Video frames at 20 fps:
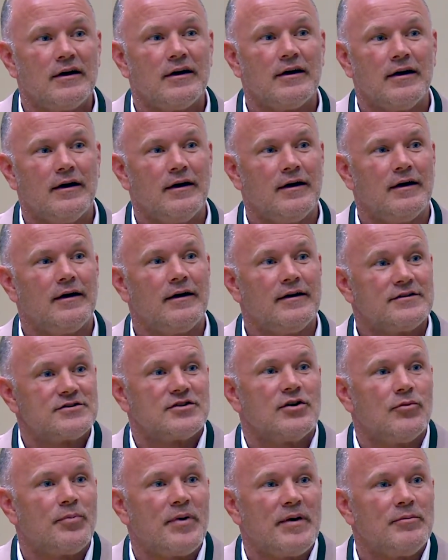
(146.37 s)
And
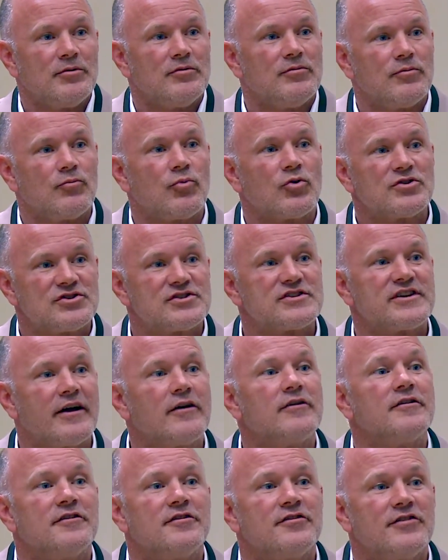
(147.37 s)
so people were
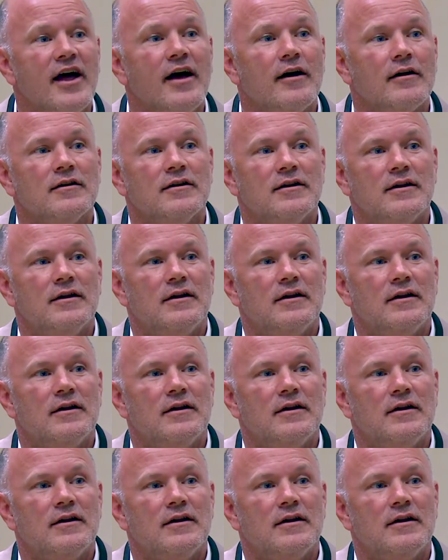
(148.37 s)
scared to sell.